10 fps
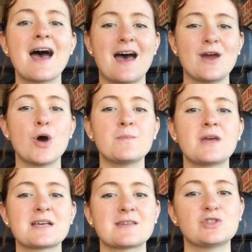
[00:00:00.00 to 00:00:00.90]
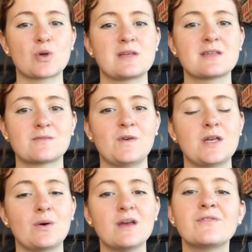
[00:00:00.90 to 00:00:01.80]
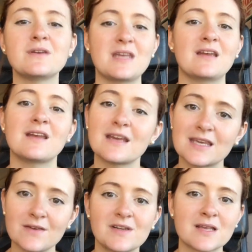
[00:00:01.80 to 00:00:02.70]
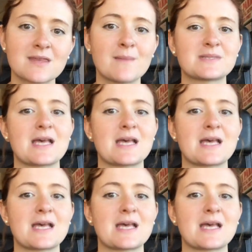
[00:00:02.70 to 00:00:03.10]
I hope you guys enjoyed this video. If you did, give it a thumbs